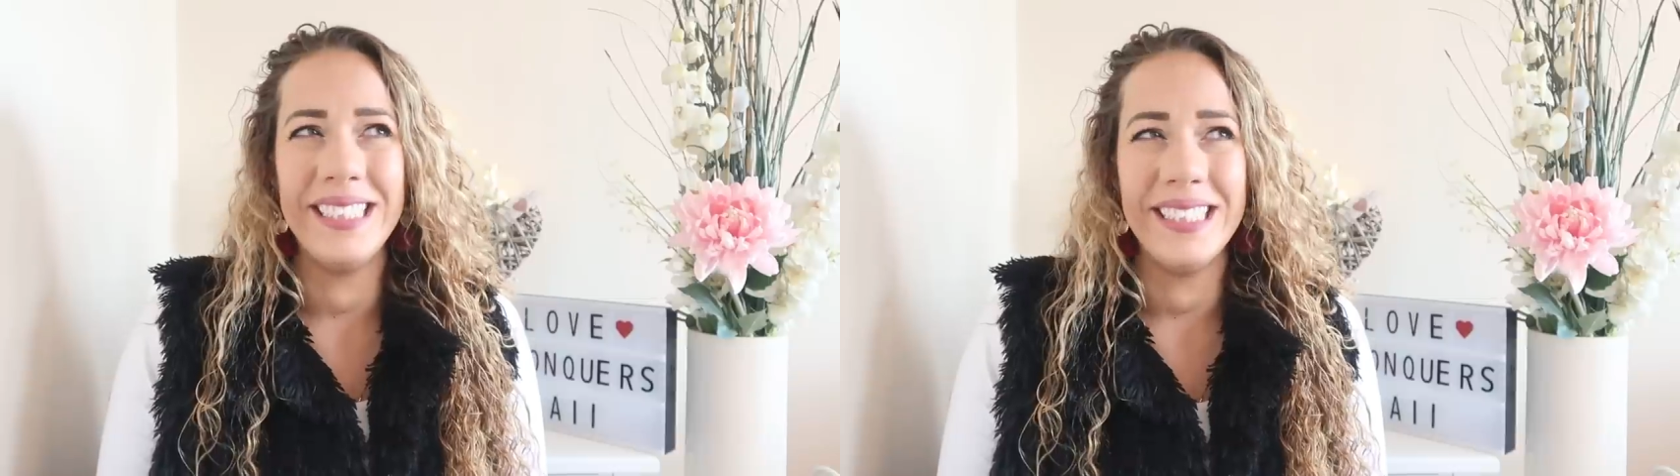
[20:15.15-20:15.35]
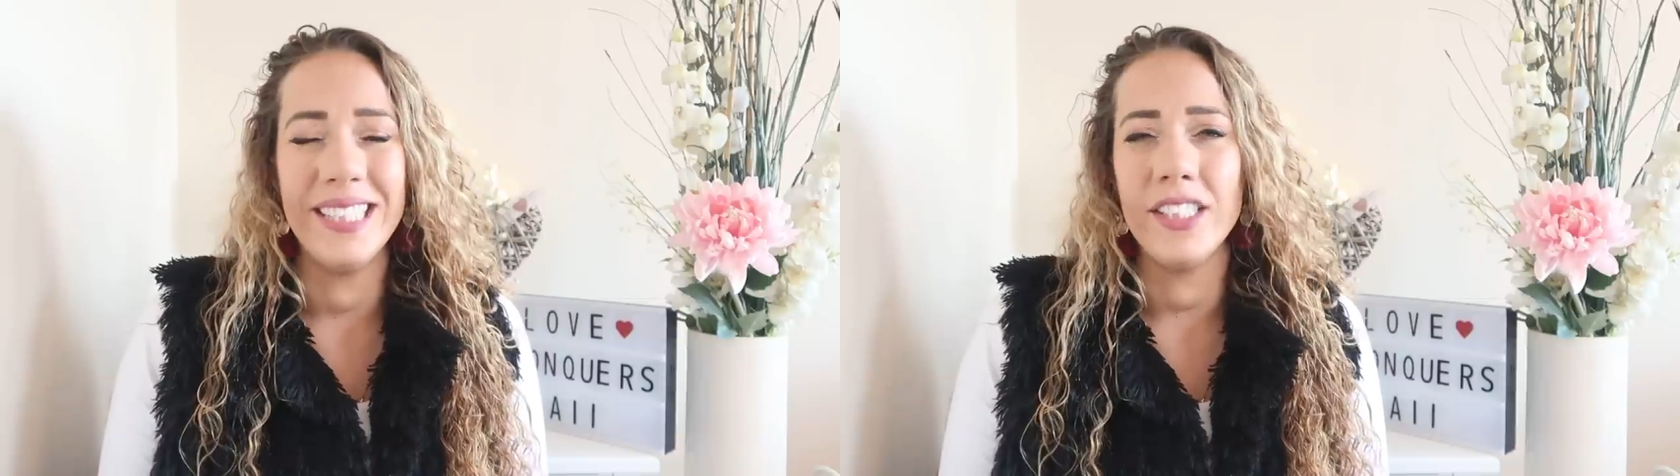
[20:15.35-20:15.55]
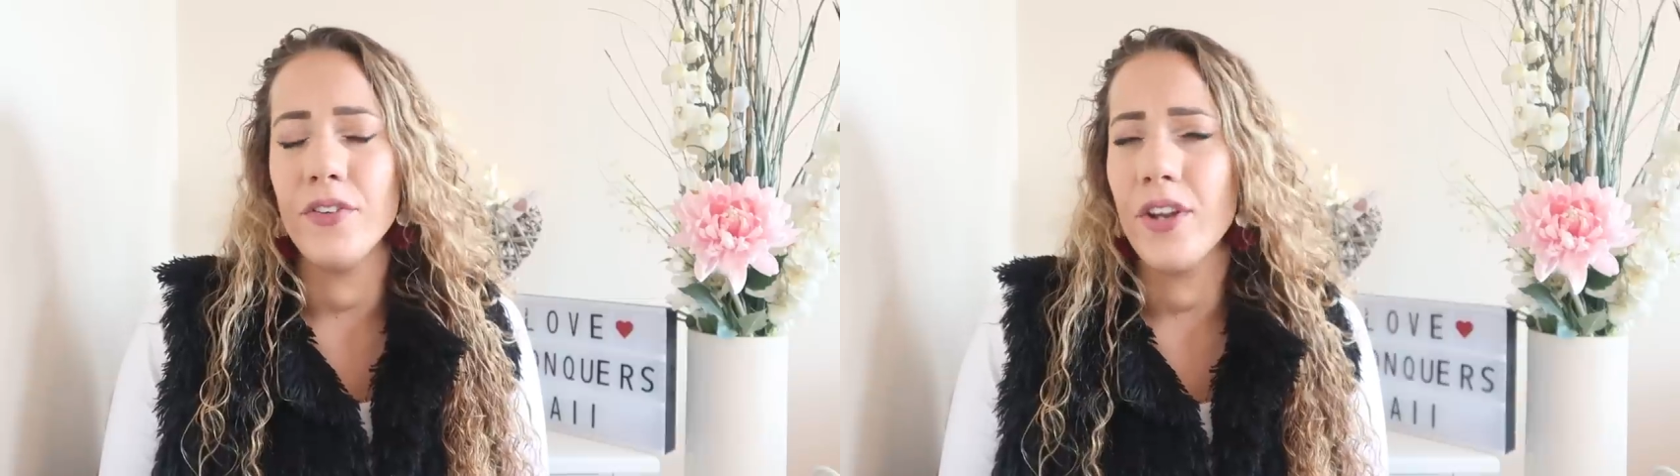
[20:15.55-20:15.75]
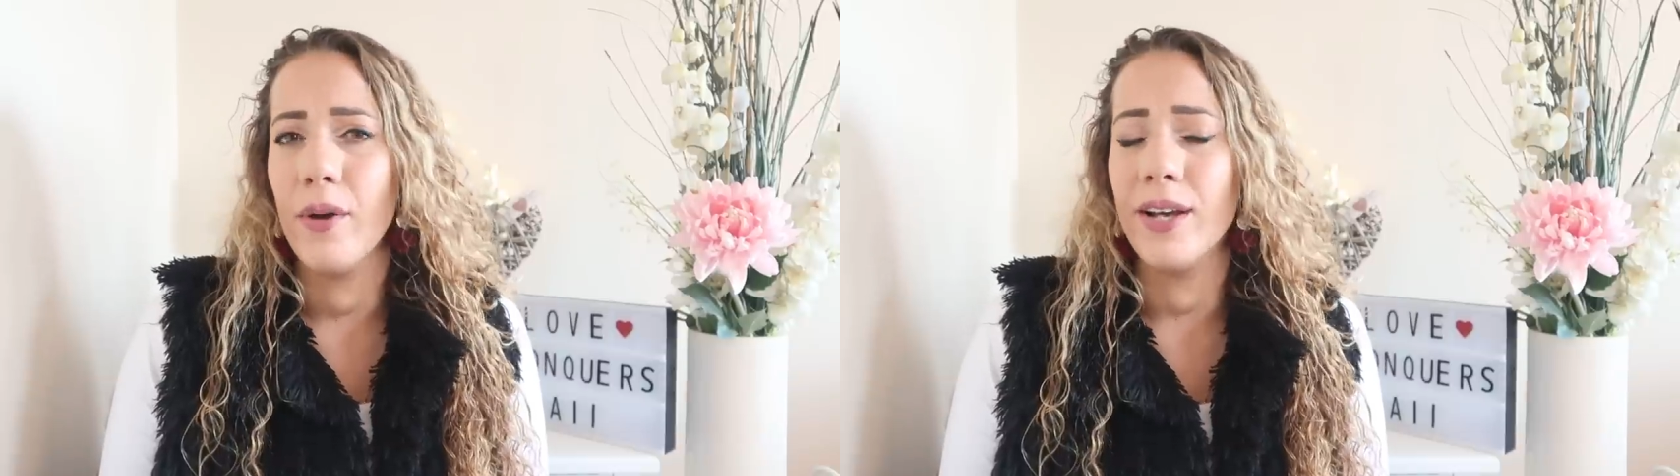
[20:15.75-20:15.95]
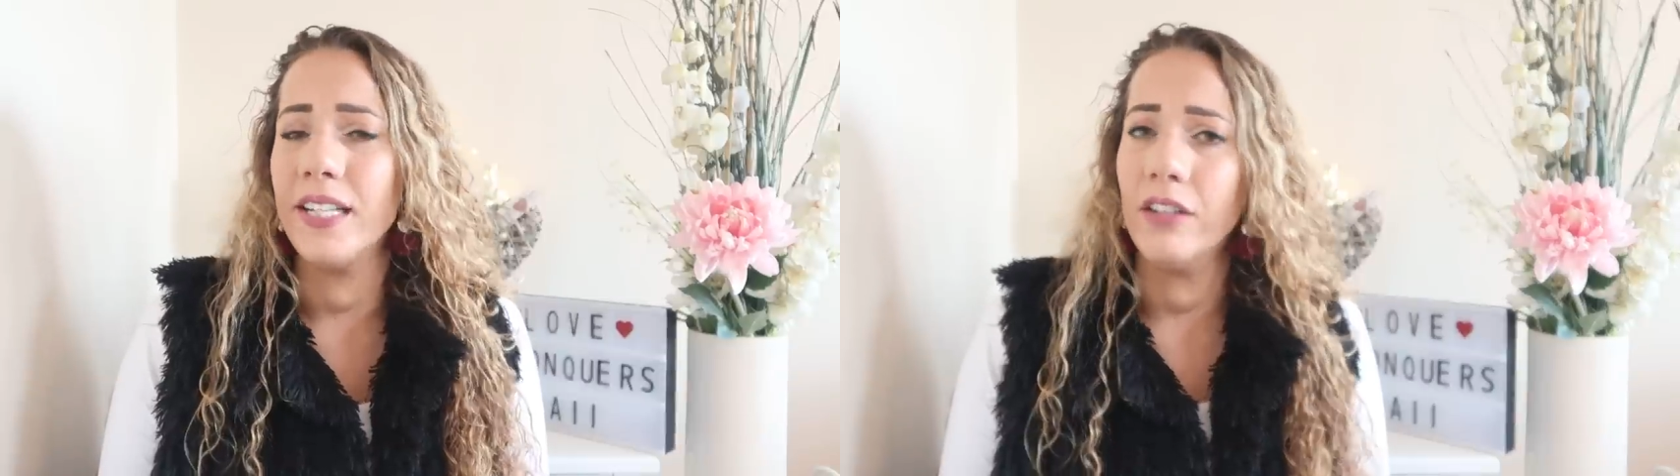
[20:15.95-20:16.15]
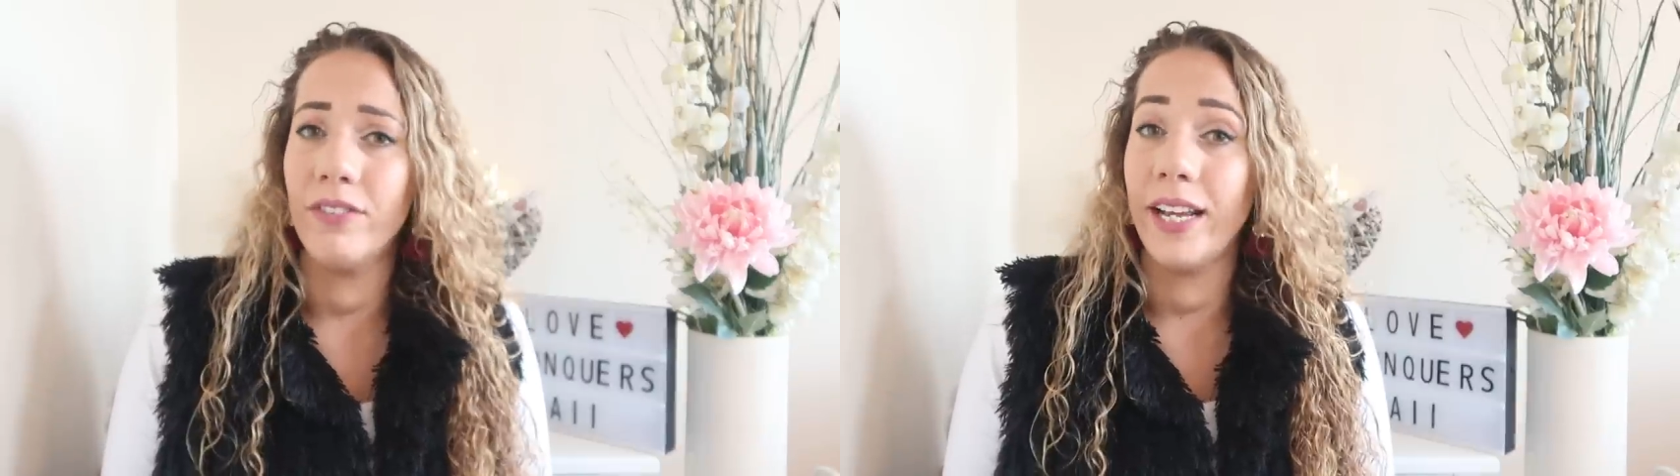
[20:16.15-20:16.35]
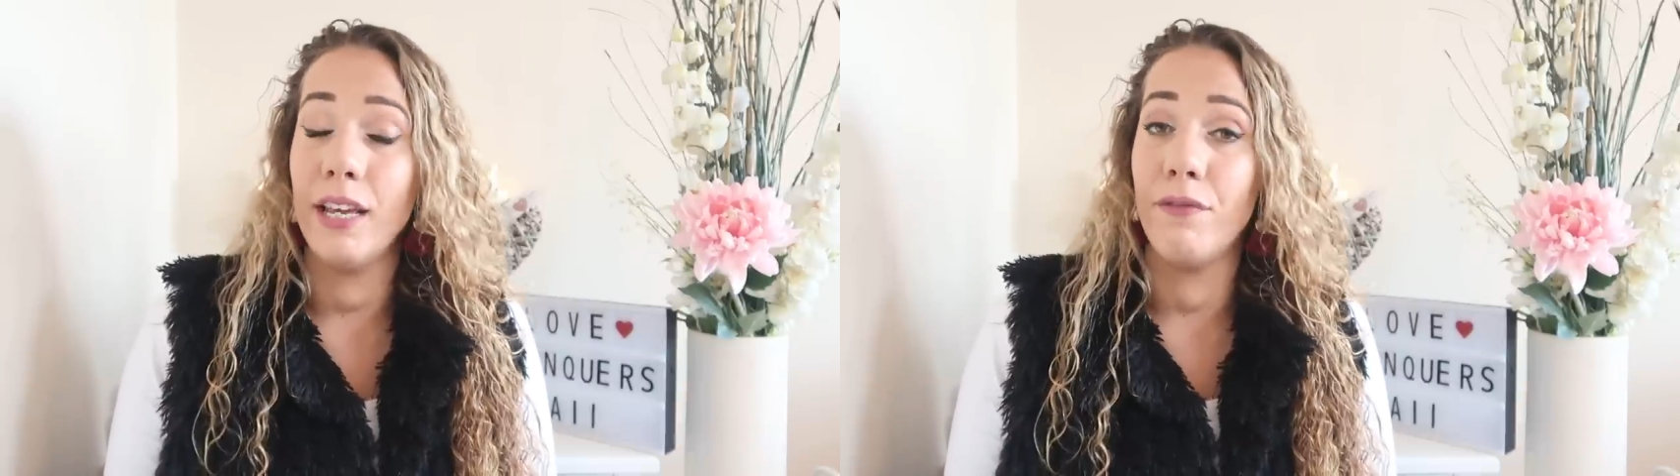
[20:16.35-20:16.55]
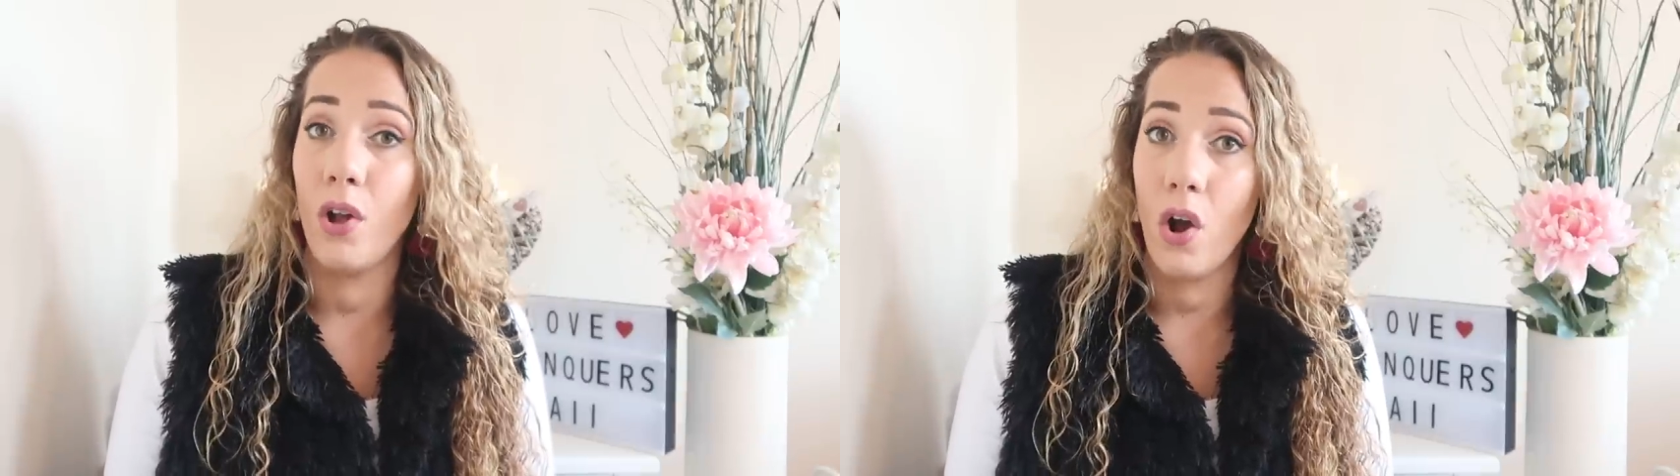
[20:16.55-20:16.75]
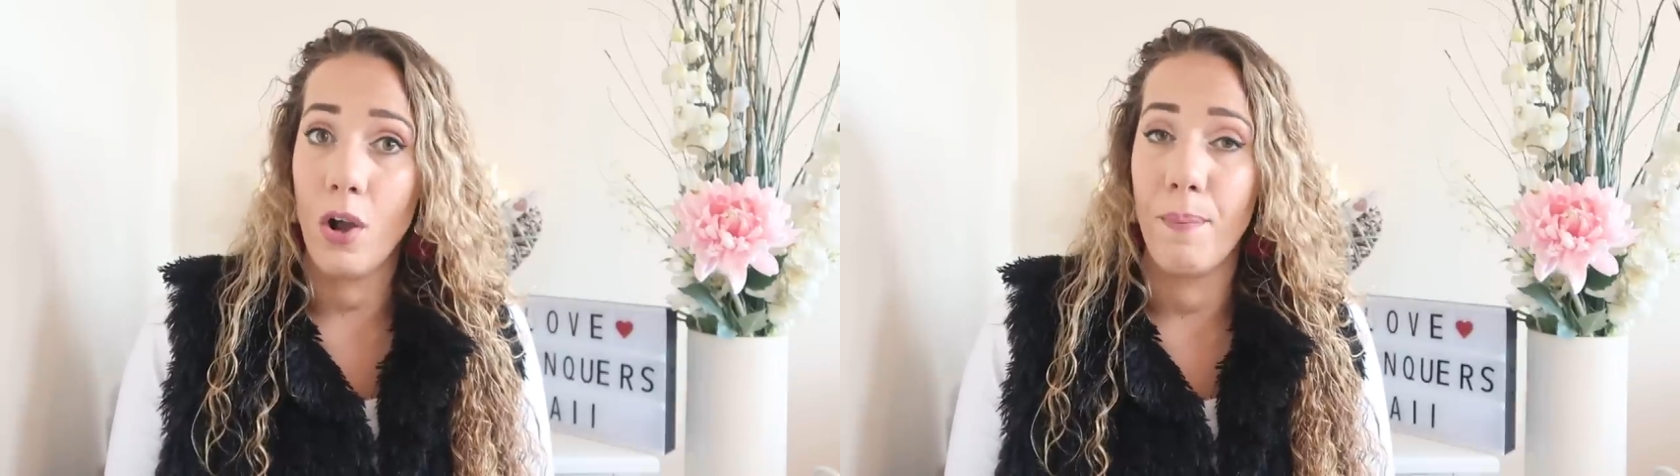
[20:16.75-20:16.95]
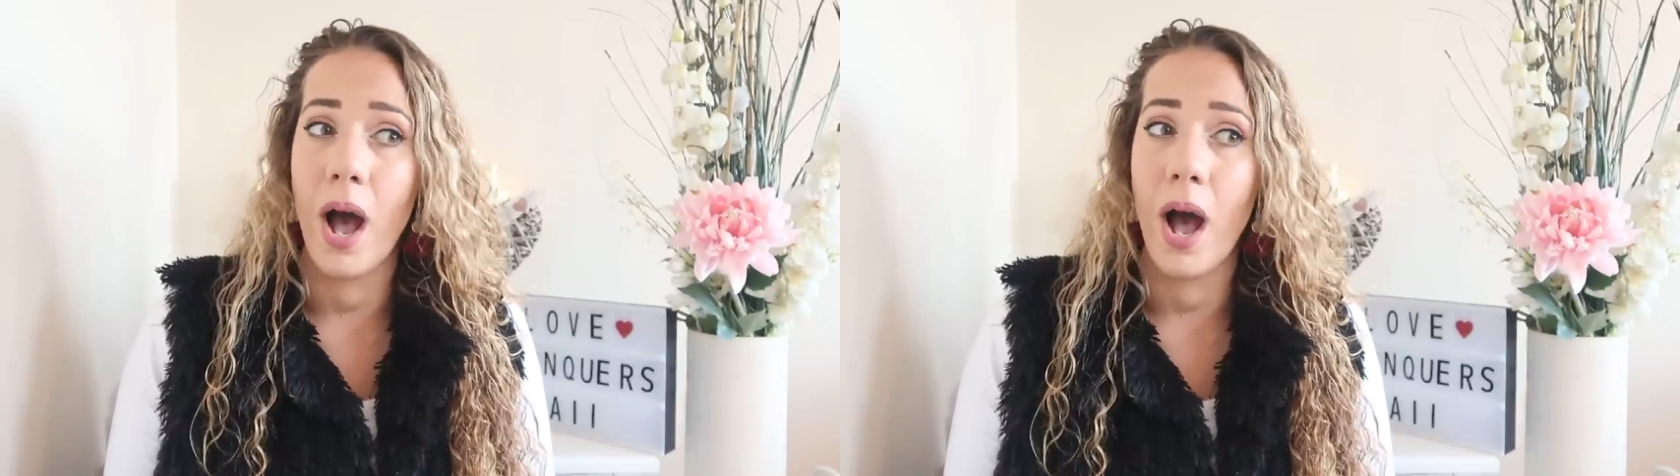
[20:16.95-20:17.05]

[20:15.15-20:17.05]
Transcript: I don't know, I didn't really vlog,